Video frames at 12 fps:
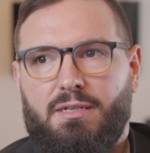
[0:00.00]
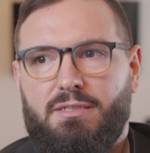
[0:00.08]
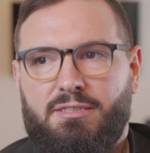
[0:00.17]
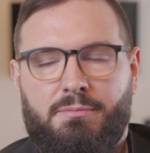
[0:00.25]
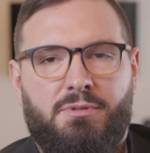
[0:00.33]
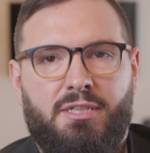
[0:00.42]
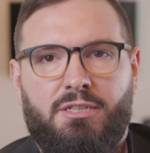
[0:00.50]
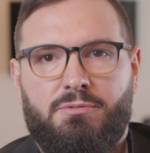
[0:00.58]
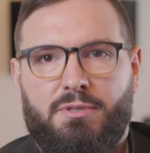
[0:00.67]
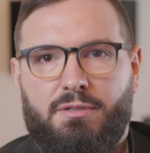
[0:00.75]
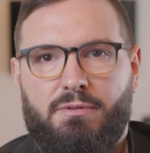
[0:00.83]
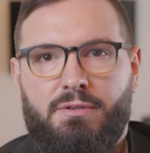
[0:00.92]
Some things
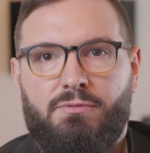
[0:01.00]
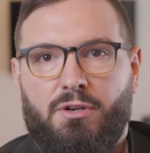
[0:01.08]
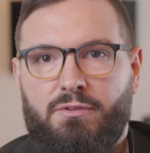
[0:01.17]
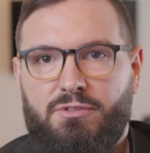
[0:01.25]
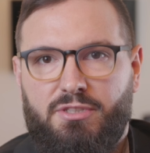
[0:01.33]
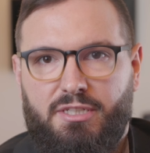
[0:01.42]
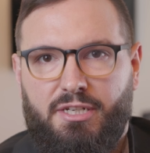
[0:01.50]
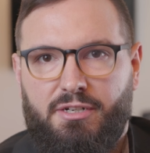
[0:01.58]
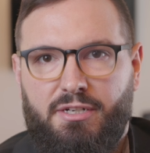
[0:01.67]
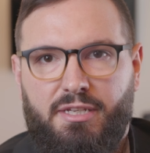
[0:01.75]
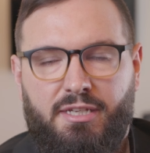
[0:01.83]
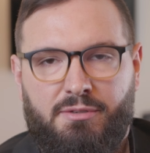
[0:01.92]
where it involves
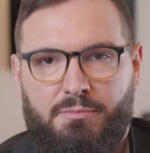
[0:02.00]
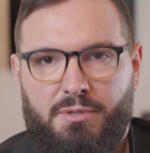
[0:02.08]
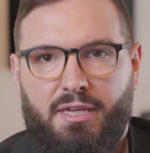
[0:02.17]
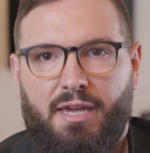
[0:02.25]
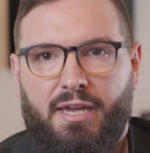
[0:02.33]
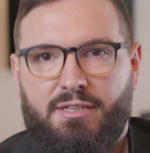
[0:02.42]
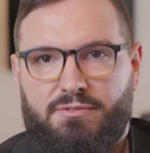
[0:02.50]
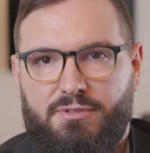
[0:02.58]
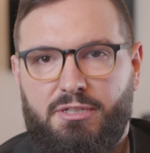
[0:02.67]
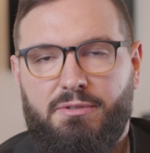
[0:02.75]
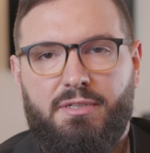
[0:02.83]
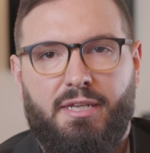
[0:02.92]
security can be as
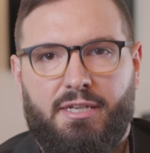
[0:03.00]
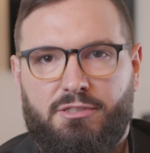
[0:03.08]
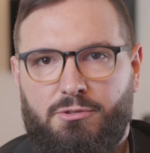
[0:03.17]
frequent as